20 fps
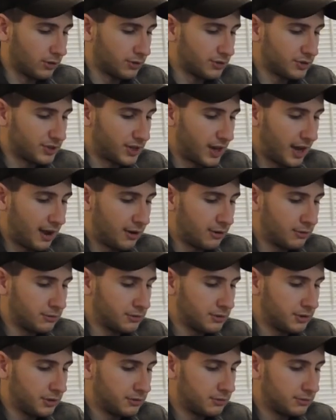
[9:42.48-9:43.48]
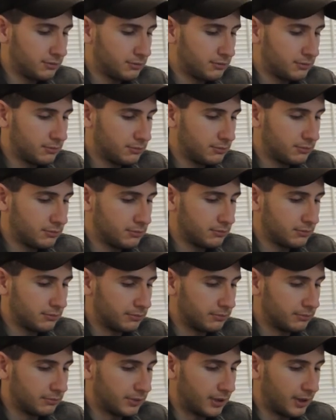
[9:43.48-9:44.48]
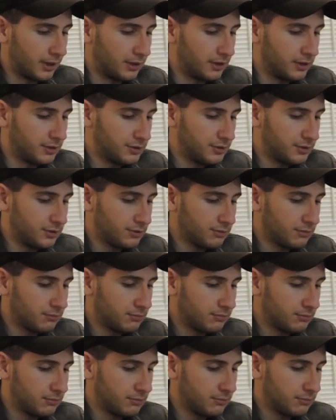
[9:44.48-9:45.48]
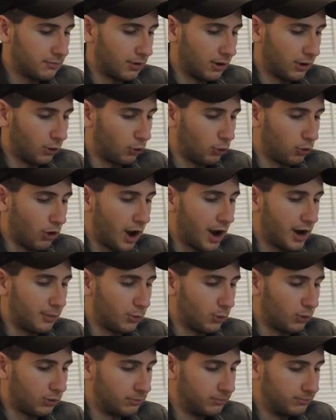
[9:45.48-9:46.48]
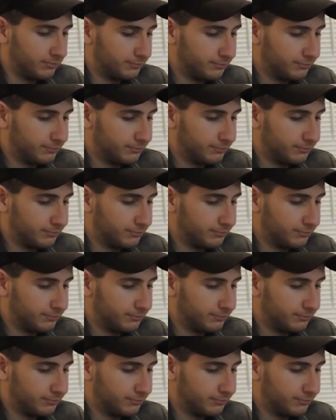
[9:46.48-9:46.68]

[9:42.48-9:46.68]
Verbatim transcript: Your sound is incredible.